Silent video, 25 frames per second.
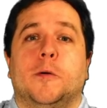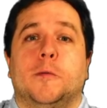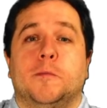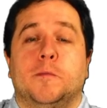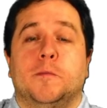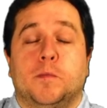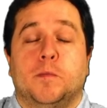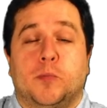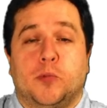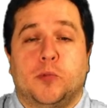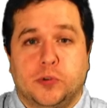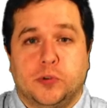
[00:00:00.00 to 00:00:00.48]

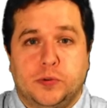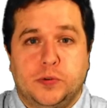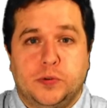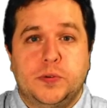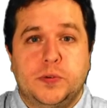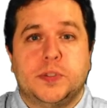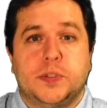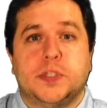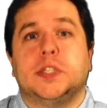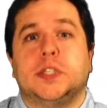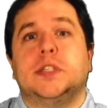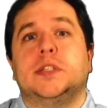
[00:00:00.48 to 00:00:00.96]

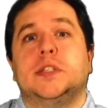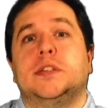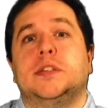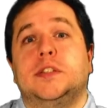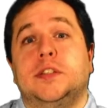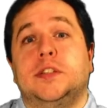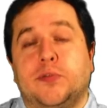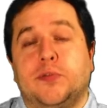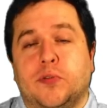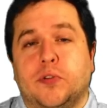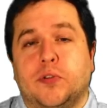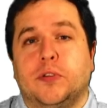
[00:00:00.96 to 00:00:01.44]
produced is
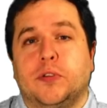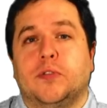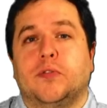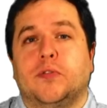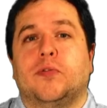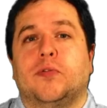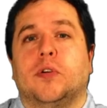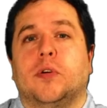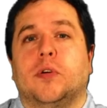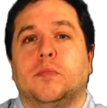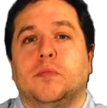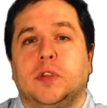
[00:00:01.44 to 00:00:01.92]
different
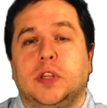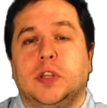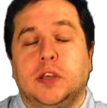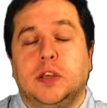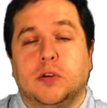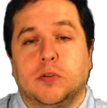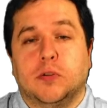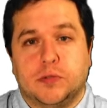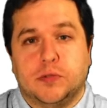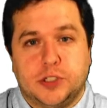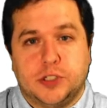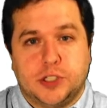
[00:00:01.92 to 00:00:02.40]
from the
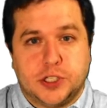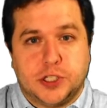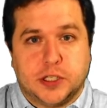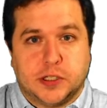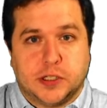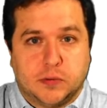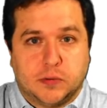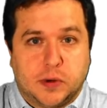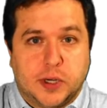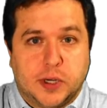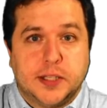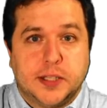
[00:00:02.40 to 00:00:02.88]
original
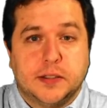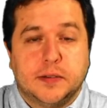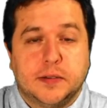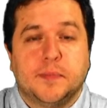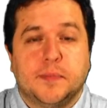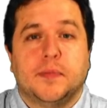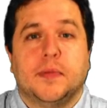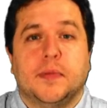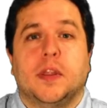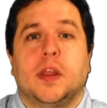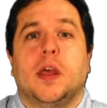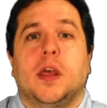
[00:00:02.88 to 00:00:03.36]
one.
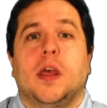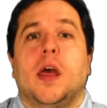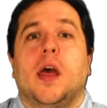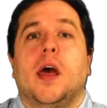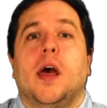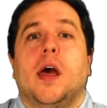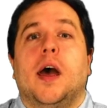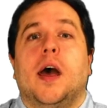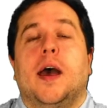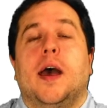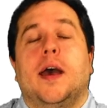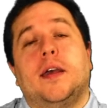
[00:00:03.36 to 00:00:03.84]

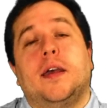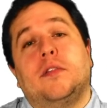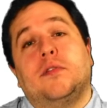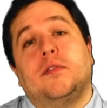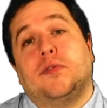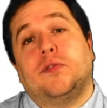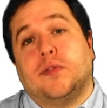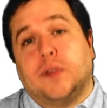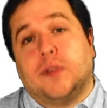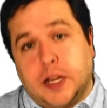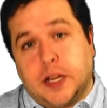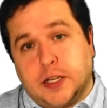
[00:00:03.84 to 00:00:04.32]
And
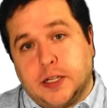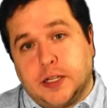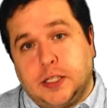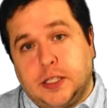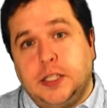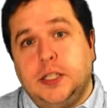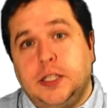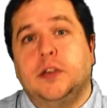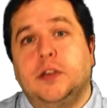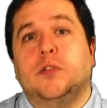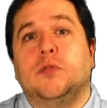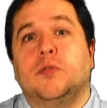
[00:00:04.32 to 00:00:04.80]

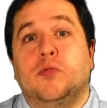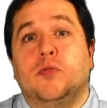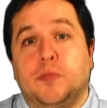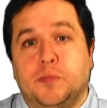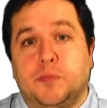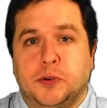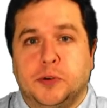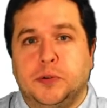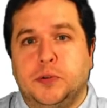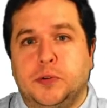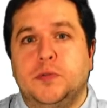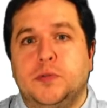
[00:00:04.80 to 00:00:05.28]
finally,
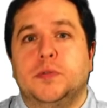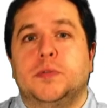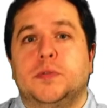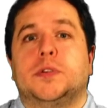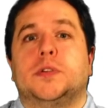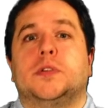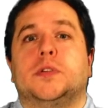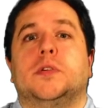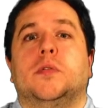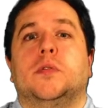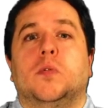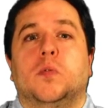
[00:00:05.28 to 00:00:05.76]

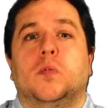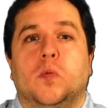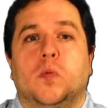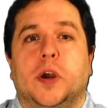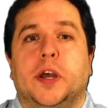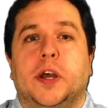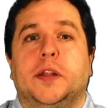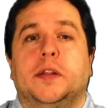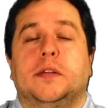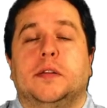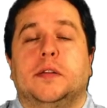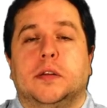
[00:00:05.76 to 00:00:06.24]
reproduced
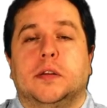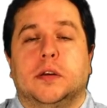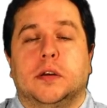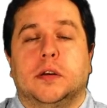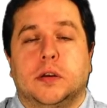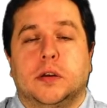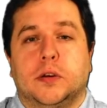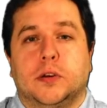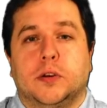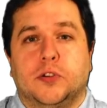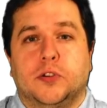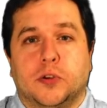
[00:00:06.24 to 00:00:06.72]
when
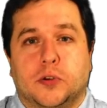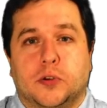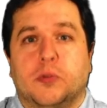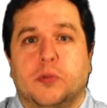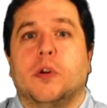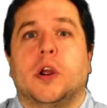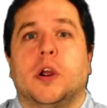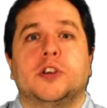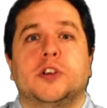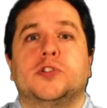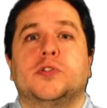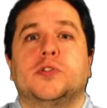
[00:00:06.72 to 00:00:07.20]
the
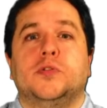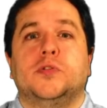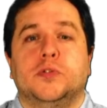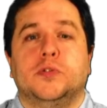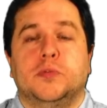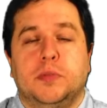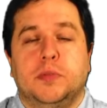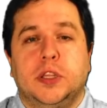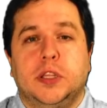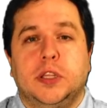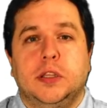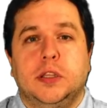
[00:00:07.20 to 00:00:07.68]
crash
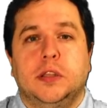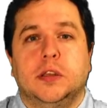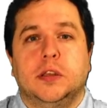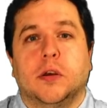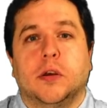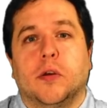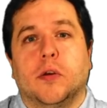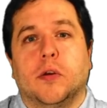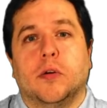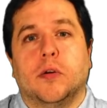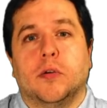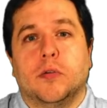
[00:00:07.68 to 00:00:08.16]
could be
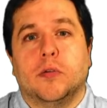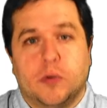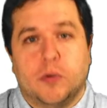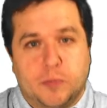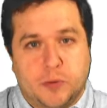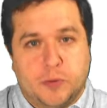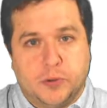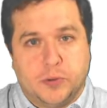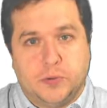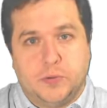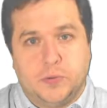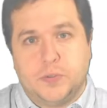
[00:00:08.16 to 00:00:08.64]

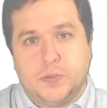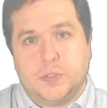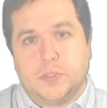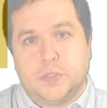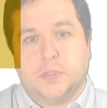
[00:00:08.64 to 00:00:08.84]
reproduced.